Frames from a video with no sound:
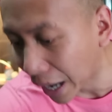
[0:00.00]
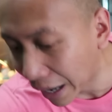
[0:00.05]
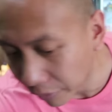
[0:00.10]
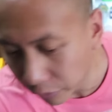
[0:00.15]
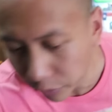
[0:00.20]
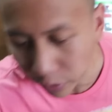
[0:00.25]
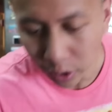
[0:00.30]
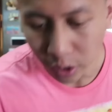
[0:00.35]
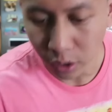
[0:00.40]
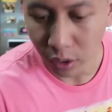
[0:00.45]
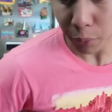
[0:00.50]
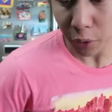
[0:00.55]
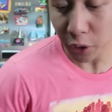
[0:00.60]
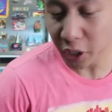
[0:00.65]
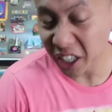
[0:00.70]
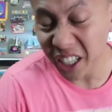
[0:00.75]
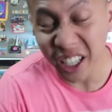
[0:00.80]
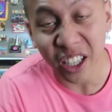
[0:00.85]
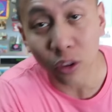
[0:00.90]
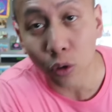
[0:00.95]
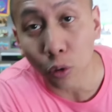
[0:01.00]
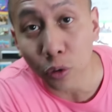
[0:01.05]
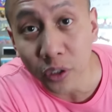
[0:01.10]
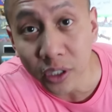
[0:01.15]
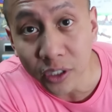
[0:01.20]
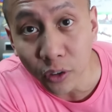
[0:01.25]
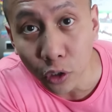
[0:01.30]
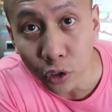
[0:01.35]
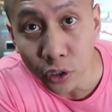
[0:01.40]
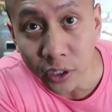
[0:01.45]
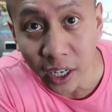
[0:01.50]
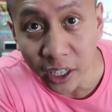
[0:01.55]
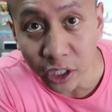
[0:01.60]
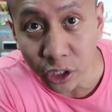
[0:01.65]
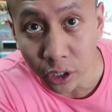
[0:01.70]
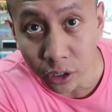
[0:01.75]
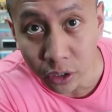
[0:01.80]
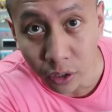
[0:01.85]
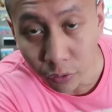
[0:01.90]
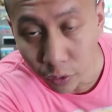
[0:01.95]
have. Put it in those
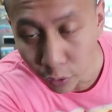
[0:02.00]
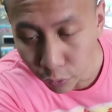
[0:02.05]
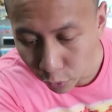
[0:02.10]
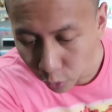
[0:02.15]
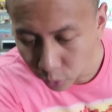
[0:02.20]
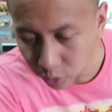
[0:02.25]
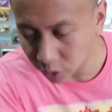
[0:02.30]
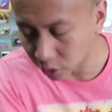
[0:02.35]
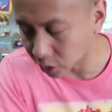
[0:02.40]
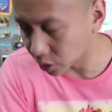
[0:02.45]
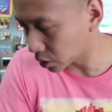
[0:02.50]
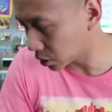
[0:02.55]
sections of the folder.